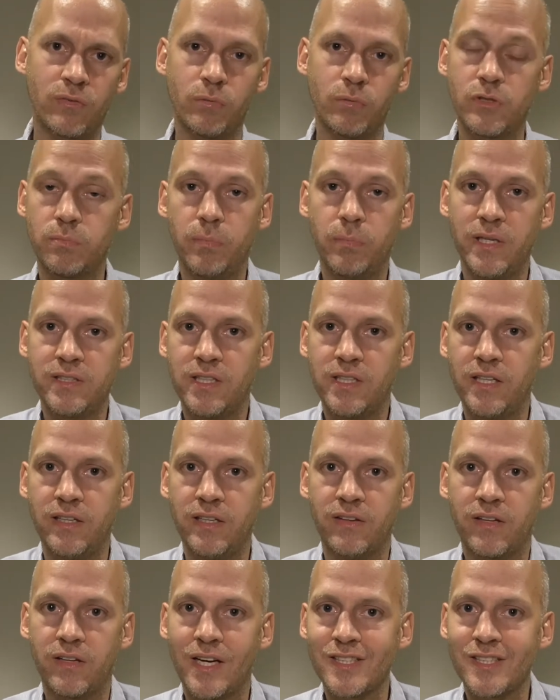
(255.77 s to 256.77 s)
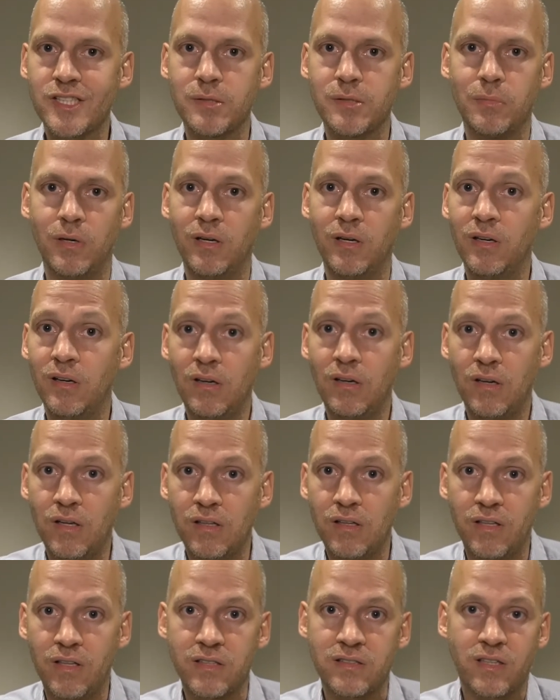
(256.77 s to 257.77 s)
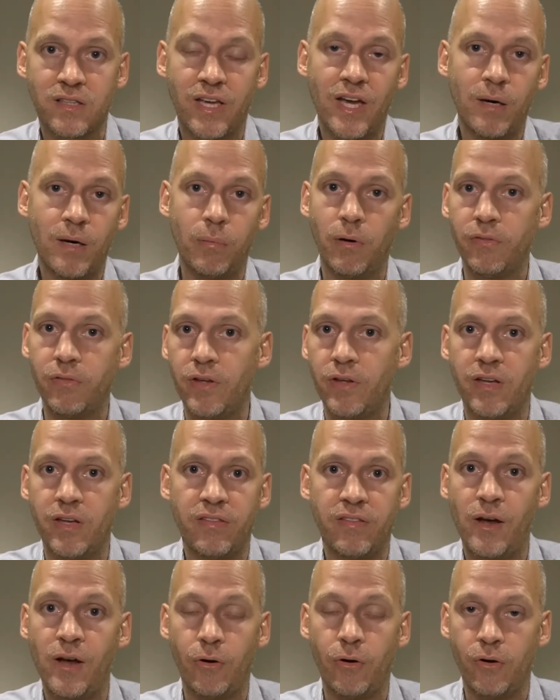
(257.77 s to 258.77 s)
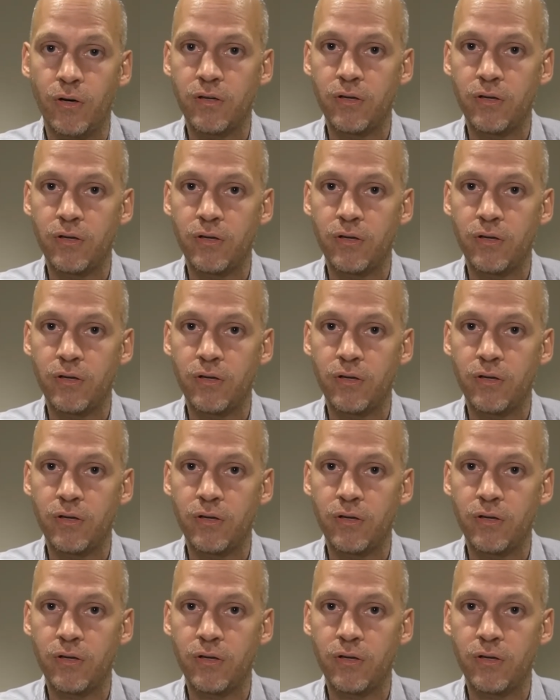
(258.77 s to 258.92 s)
which basically the customer doesn't care about they're there or not.